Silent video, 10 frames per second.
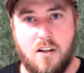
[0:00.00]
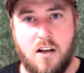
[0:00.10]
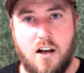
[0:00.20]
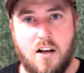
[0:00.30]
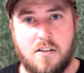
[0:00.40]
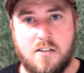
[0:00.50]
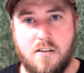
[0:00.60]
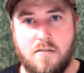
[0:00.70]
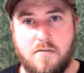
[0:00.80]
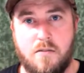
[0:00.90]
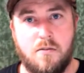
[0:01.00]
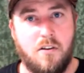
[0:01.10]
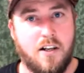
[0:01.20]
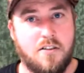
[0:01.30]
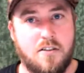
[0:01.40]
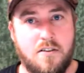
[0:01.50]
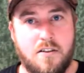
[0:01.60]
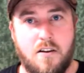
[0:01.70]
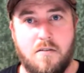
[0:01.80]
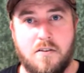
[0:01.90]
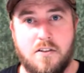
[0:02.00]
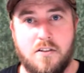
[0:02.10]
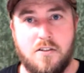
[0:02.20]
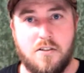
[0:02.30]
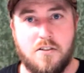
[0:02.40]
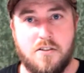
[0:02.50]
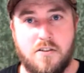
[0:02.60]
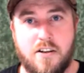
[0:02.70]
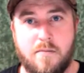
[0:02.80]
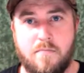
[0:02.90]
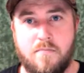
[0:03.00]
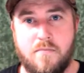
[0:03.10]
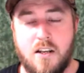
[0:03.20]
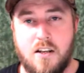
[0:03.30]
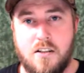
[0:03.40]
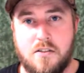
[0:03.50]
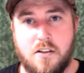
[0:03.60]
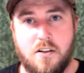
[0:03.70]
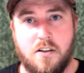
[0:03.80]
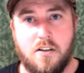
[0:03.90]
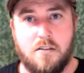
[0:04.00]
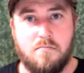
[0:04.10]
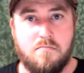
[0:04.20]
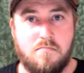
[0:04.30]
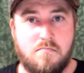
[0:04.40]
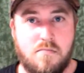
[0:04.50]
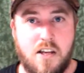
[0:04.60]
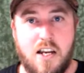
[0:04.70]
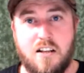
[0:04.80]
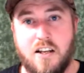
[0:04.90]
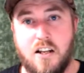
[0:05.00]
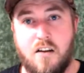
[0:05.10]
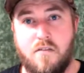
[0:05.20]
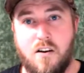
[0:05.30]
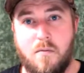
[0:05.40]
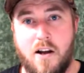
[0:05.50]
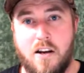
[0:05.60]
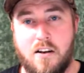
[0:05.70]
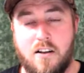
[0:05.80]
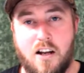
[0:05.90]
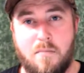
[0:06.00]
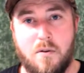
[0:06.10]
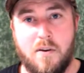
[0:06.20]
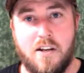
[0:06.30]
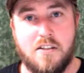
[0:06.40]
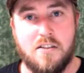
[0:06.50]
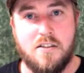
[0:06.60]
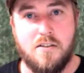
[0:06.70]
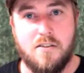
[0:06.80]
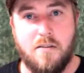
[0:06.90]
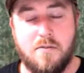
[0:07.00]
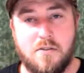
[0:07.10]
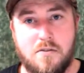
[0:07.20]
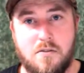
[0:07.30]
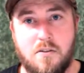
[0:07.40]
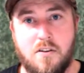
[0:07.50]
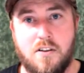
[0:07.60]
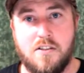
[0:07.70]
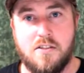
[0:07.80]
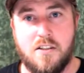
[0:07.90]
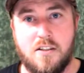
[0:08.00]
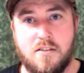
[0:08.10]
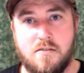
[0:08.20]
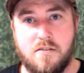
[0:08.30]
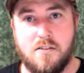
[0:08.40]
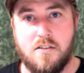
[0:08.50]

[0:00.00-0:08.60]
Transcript: asked if Nick would like to go into Josh's stream. So equally enough, I waited a couple of weeks until that was organised, and